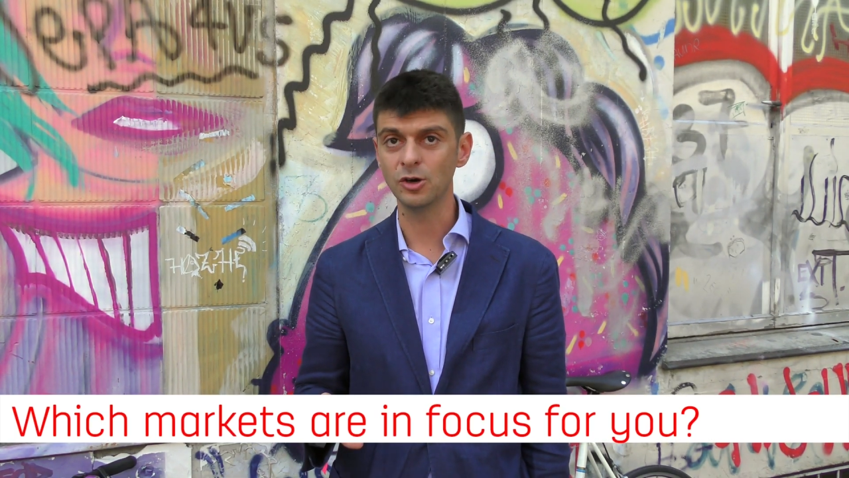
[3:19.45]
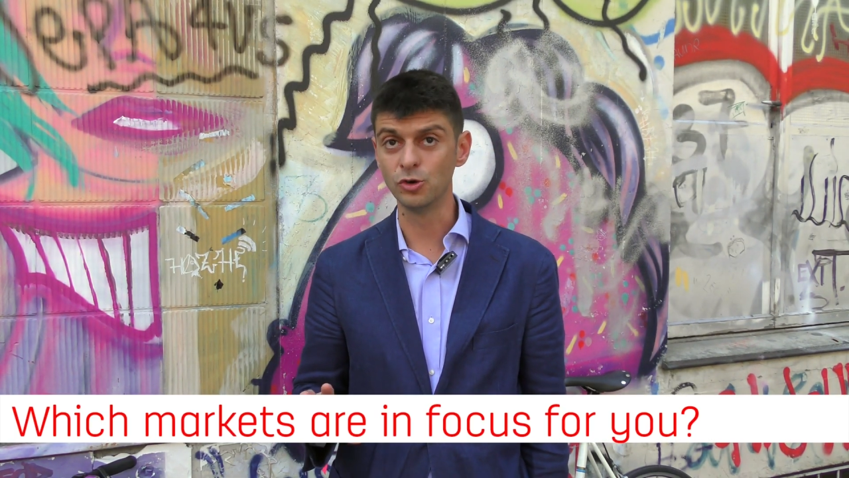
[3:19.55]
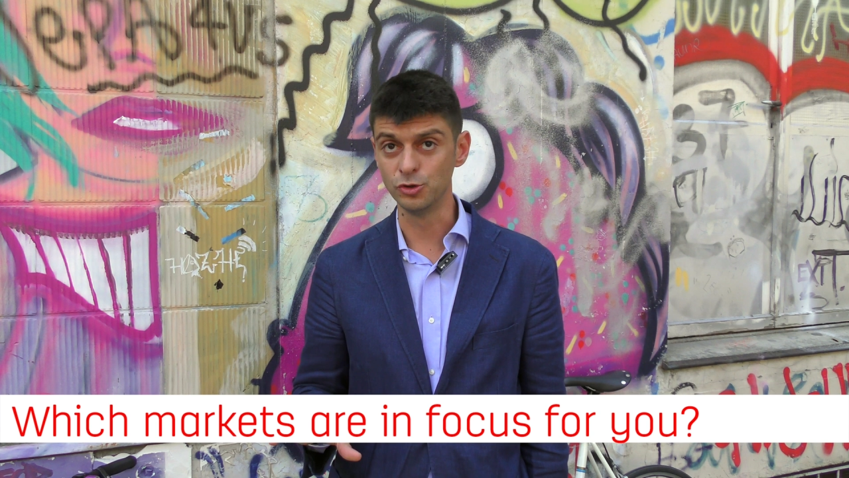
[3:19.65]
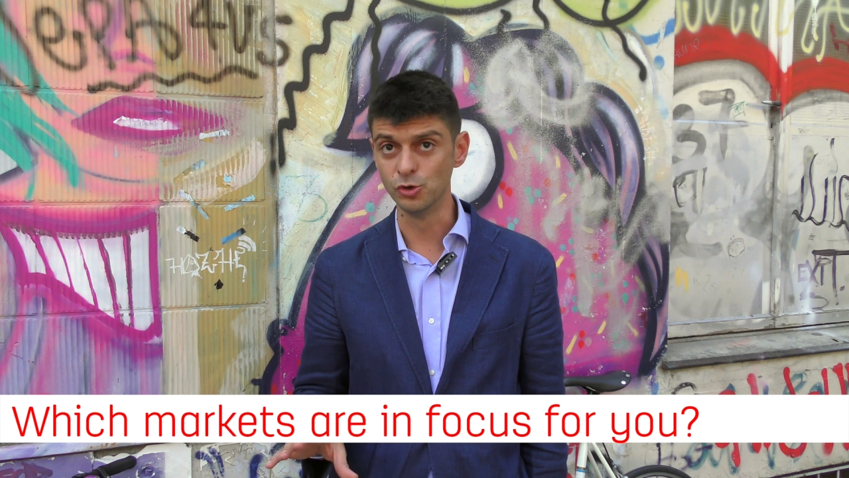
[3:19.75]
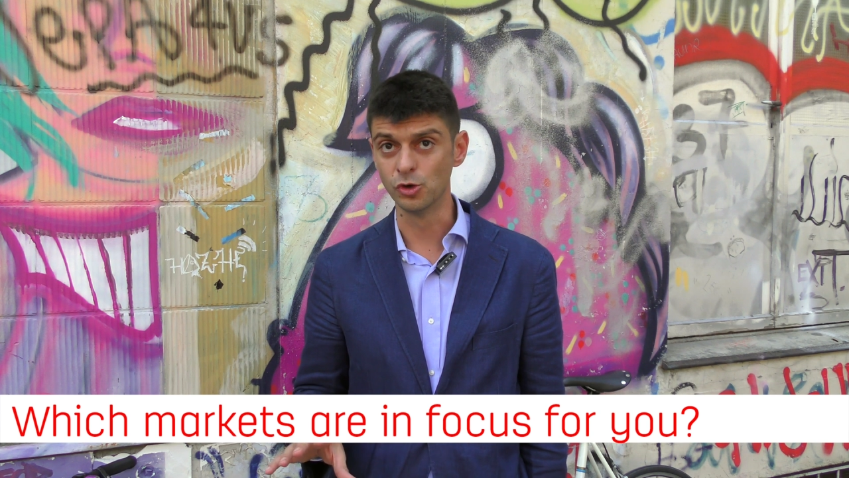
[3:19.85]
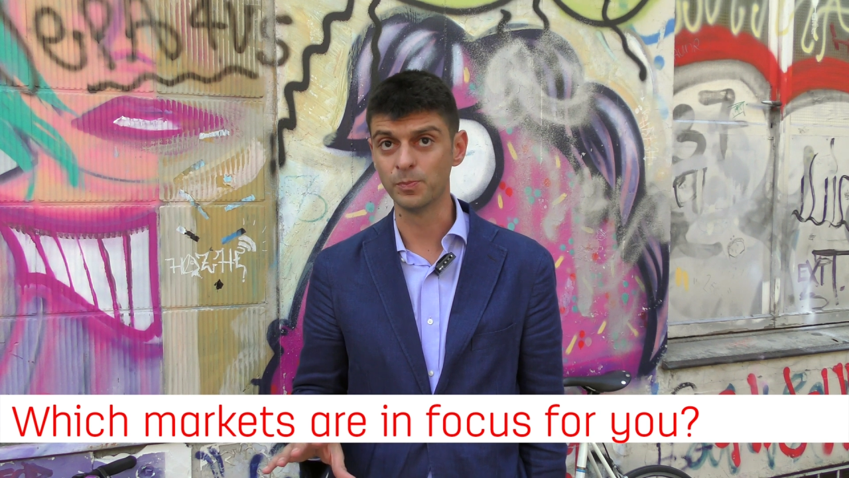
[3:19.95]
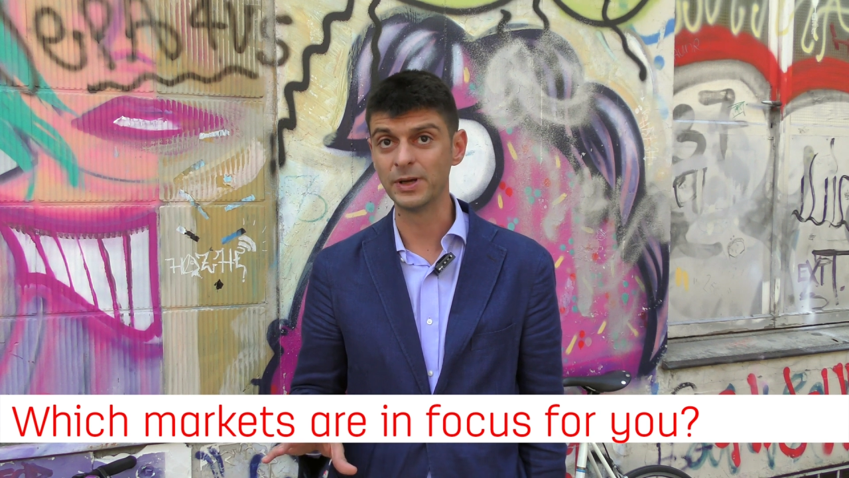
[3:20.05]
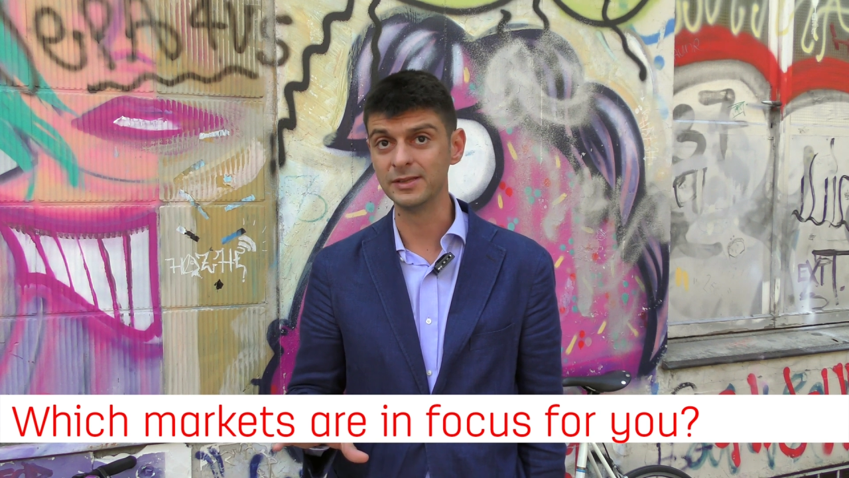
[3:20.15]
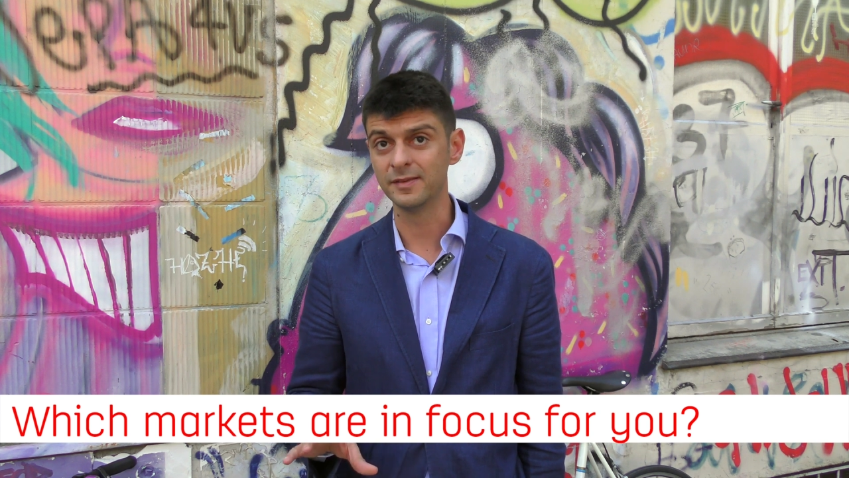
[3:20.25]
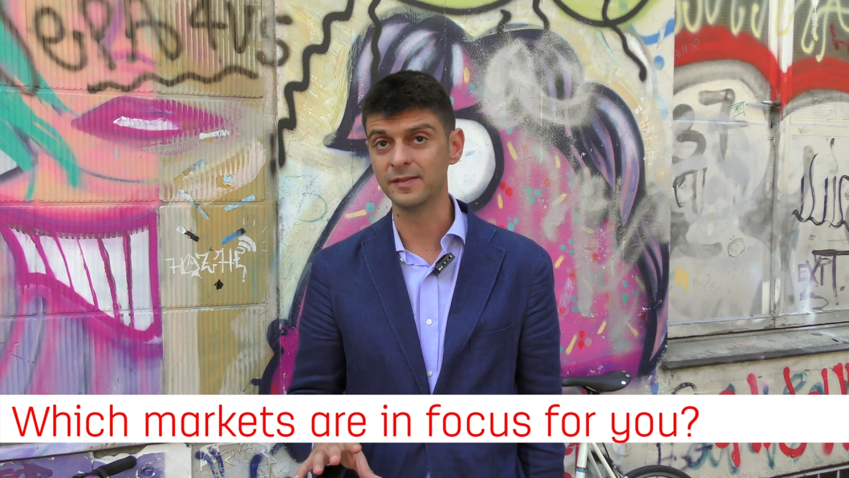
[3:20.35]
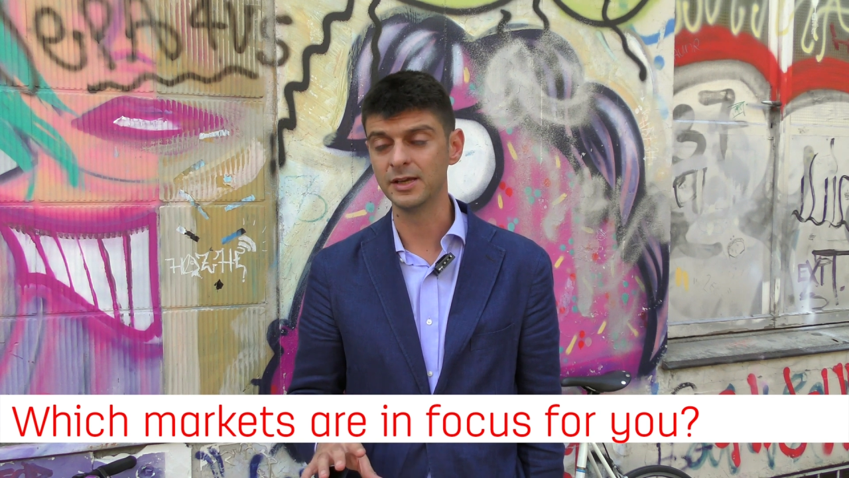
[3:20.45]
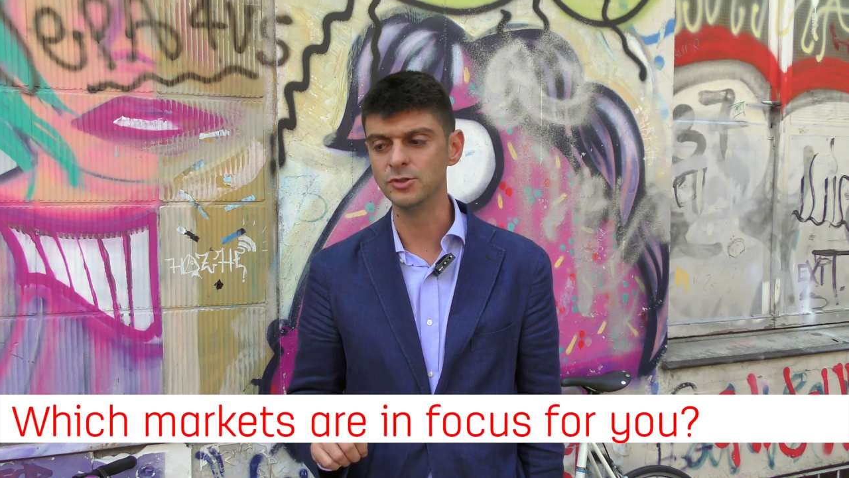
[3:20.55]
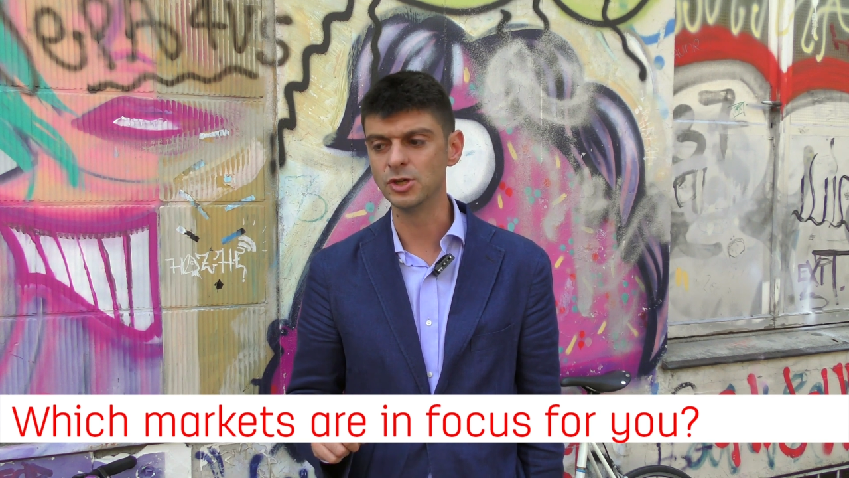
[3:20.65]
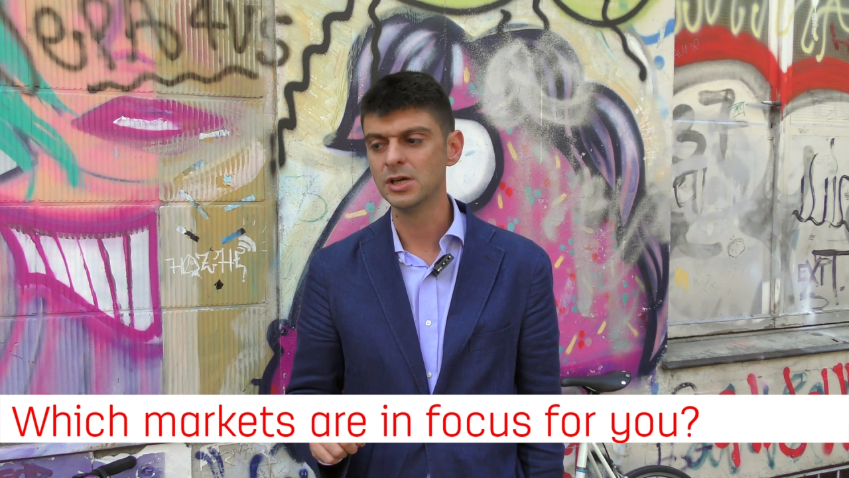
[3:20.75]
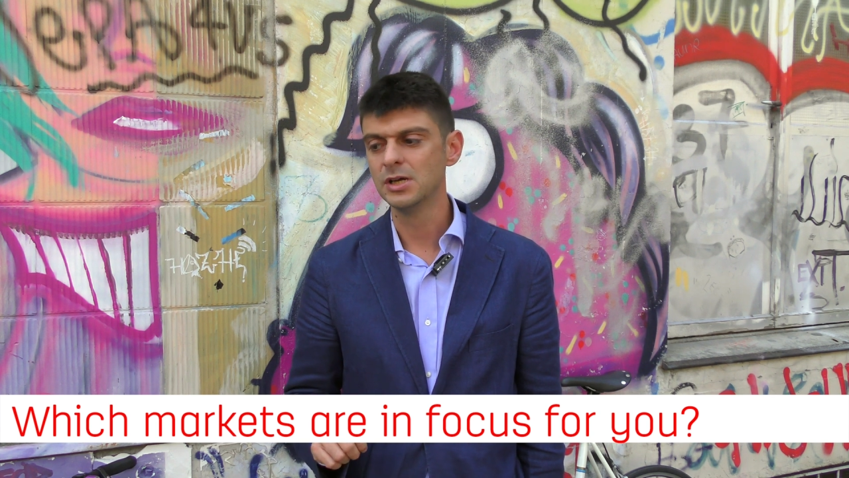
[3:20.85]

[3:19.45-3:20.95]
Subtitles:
on Europe at this stage.